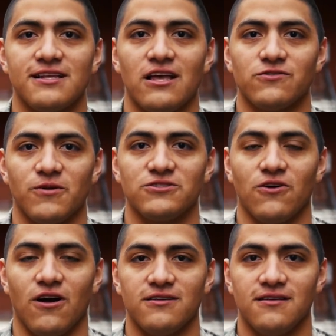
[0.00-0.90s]
Class Roberto
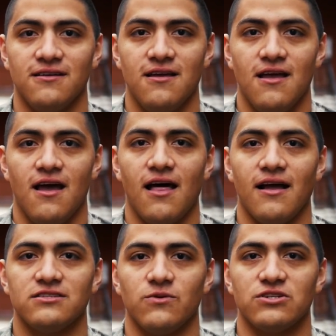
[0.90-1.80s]
Garza. I'd
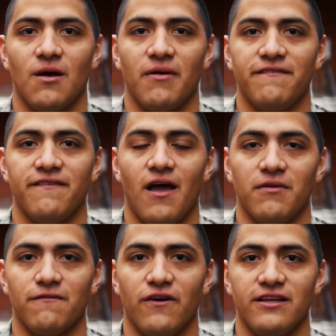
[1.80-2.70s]
like to wish all my
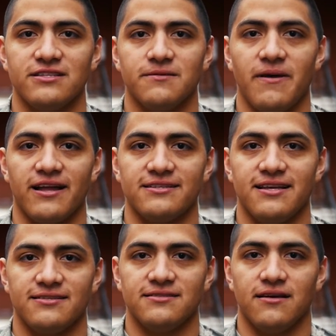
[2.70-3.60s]
family and friends back in
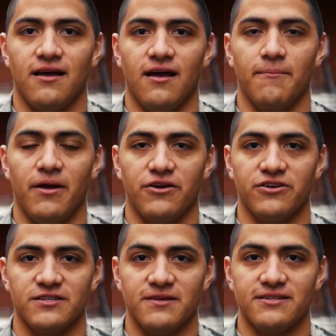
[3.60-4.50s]
Texas uh, Merry
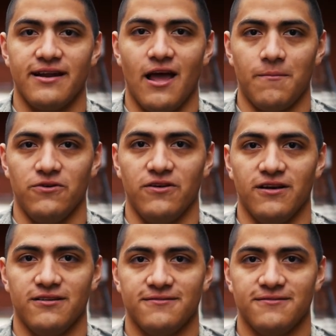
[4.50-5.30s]
Christmas and a Happy New Year.